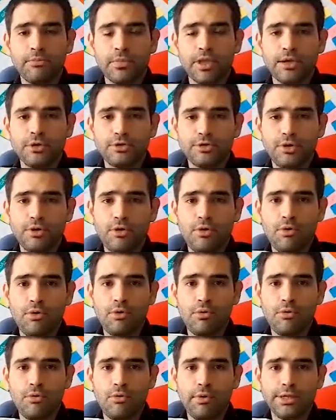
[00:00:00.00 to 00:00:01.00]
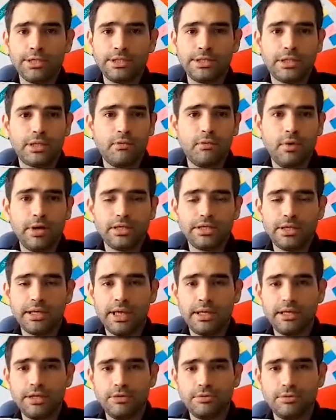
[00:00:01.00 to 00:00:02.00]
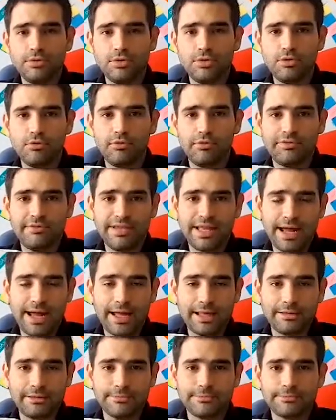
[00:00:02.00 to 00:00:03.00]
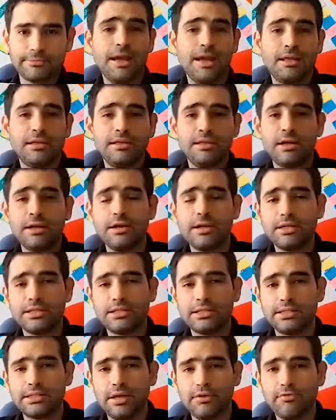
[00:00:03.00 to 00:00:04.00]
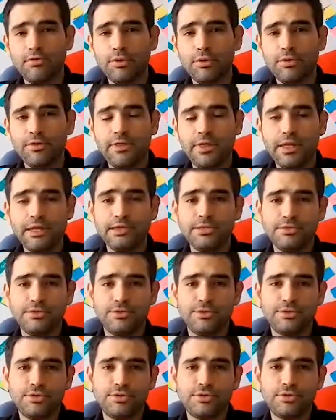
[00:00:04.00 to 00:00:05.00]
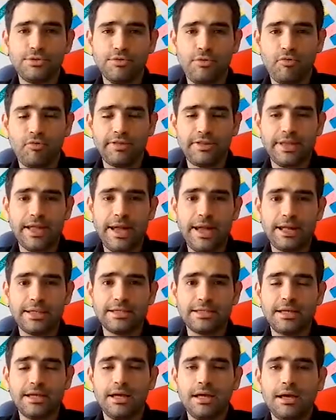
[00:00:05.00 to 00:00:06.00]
So what can you do with that? There are several things you could do with that.